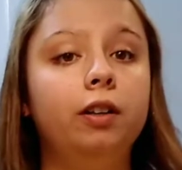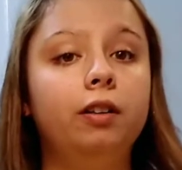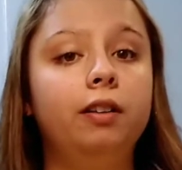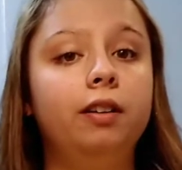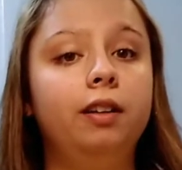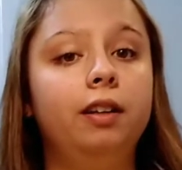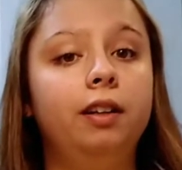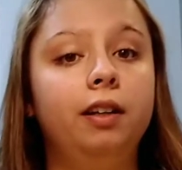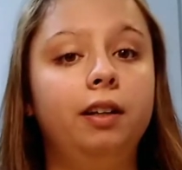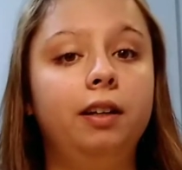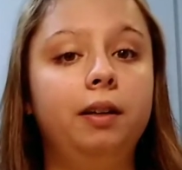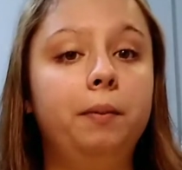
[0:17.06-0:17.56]
going to
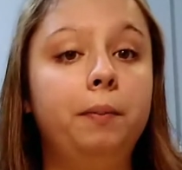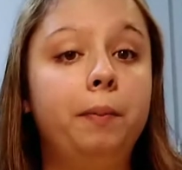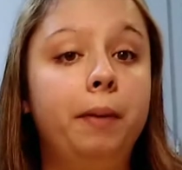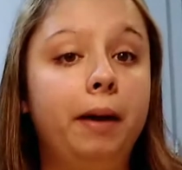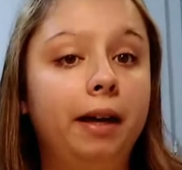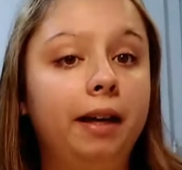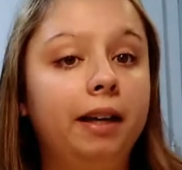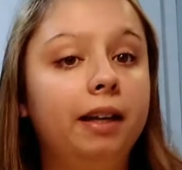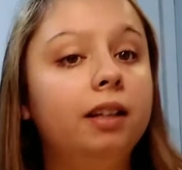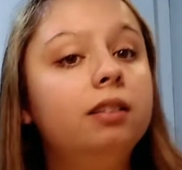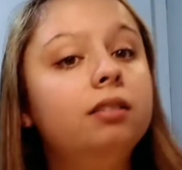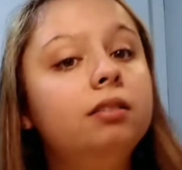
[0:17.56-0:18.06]
need
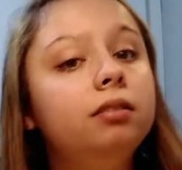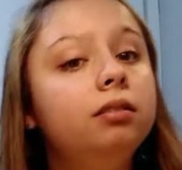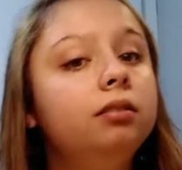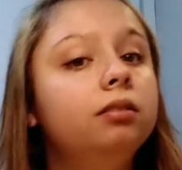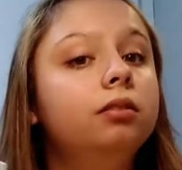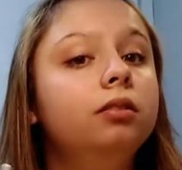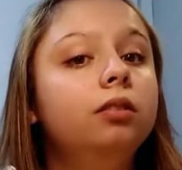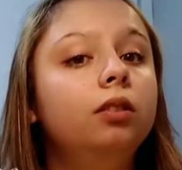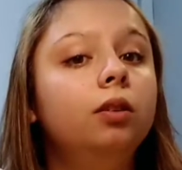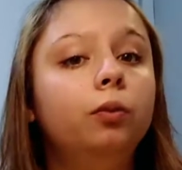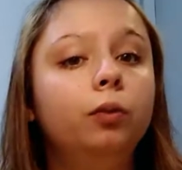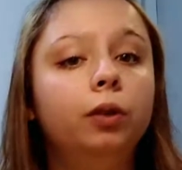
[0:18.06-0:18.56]
bacon,
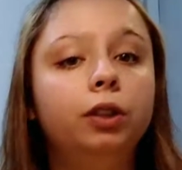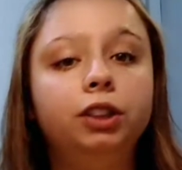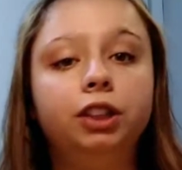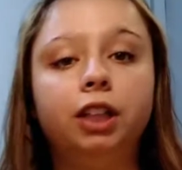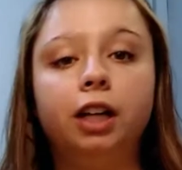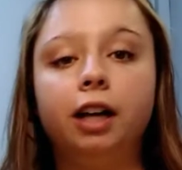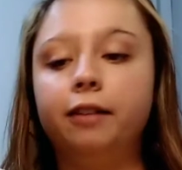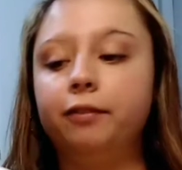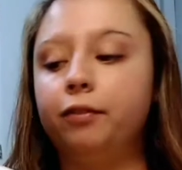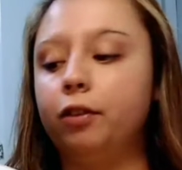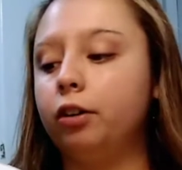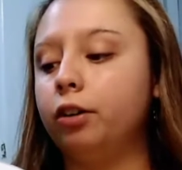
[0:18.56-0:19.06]

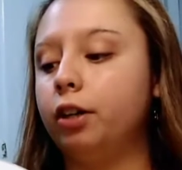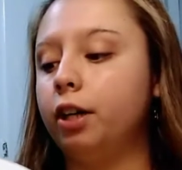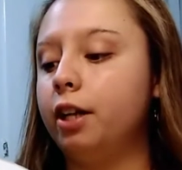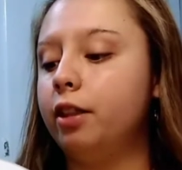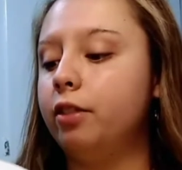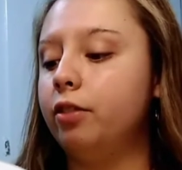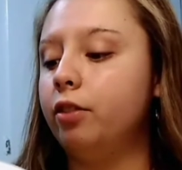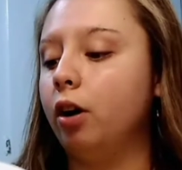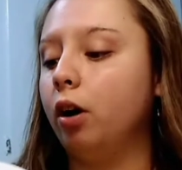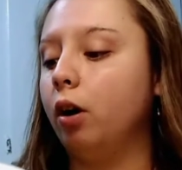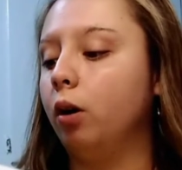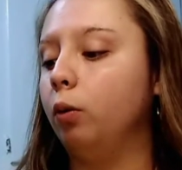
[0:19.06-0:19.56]
which I've
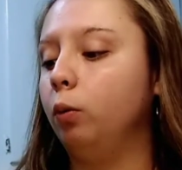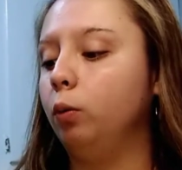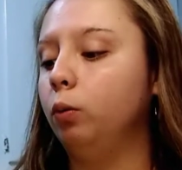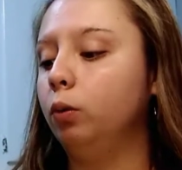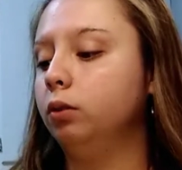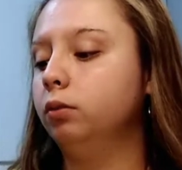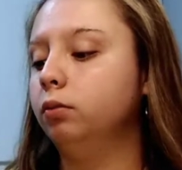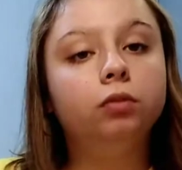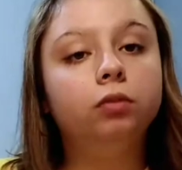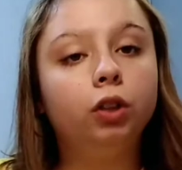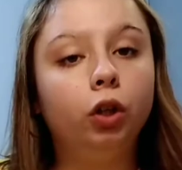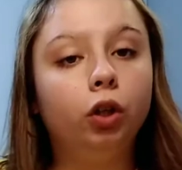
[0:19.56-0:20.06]
already thawed.
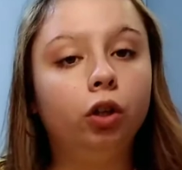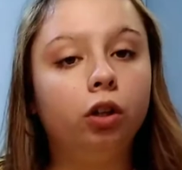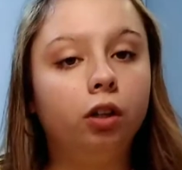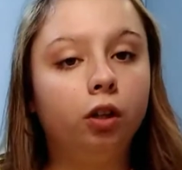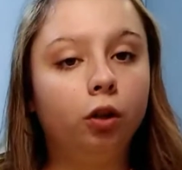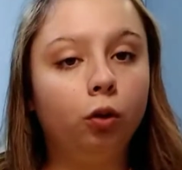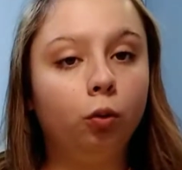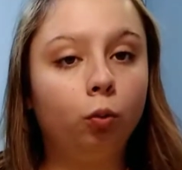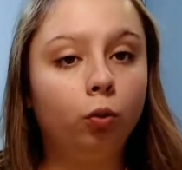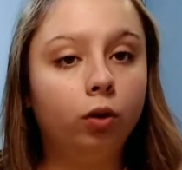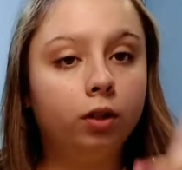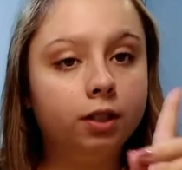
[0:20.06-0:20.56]
You're going
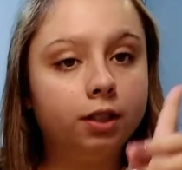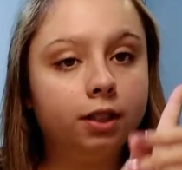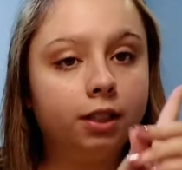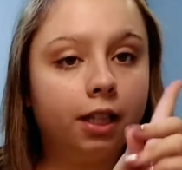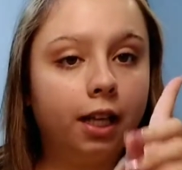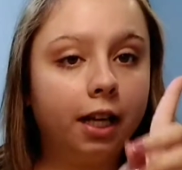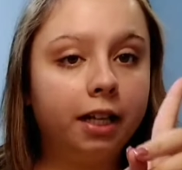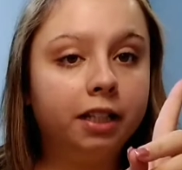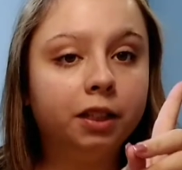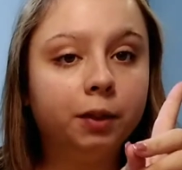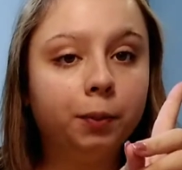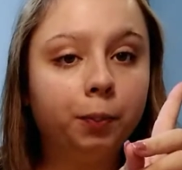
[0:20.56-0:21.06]
to need 1
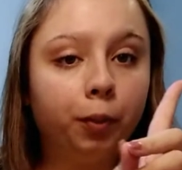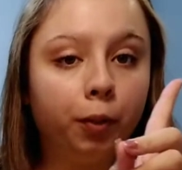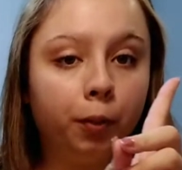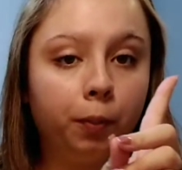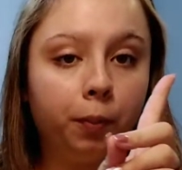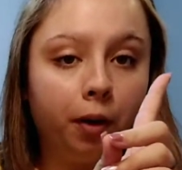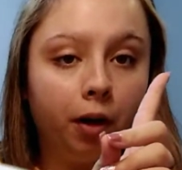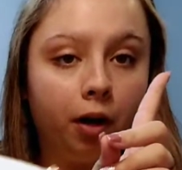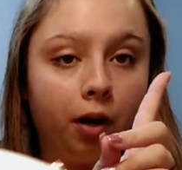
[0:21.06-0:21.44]
slice per